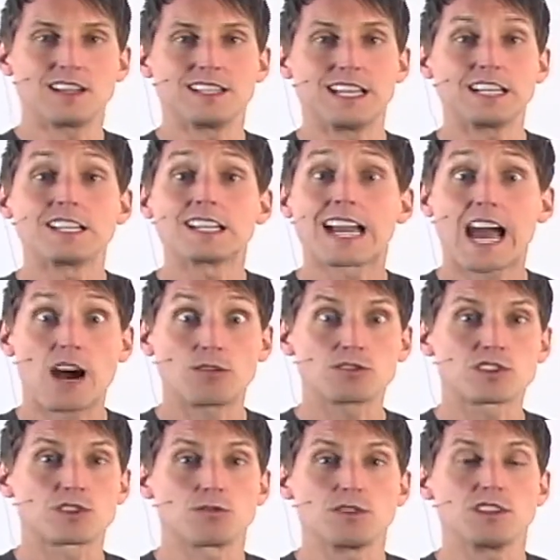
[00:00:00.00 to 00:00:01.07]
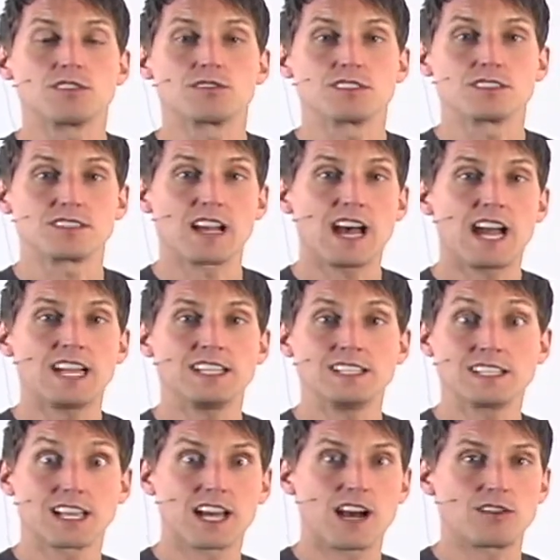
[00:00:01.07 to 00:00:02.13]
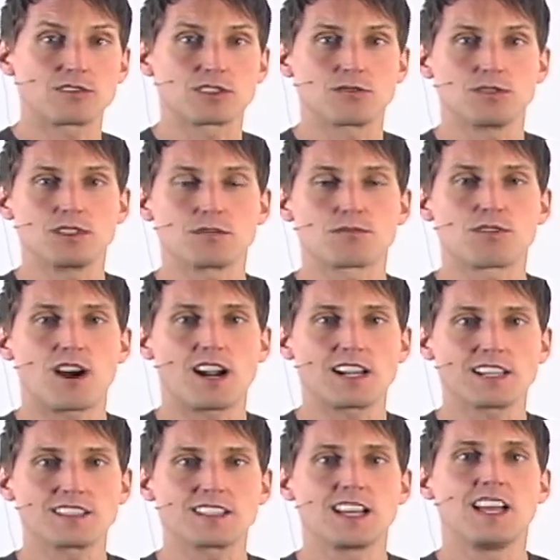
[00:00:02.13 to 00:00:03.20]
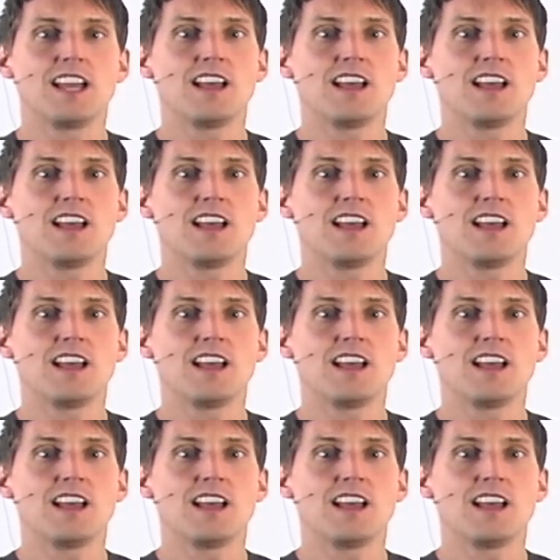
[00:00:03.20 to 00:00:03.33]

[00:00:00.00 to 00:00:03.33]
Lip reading: encounter with your design, an encounter with your product,